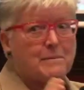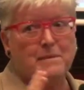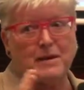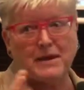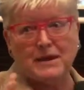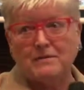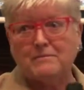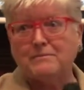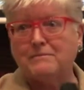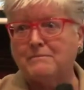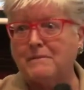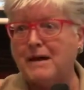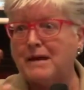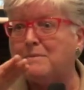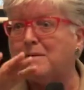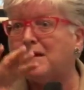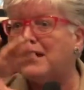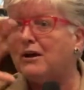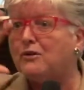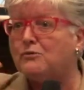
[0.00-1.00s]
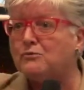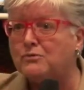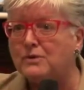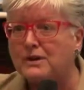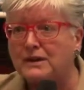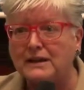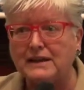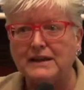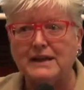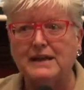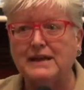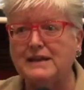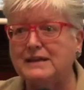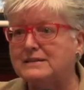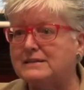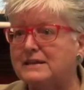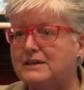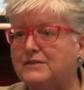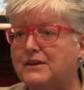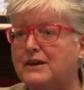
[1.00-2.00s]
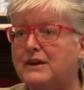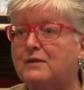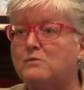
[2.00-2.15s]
may be a really easy thing,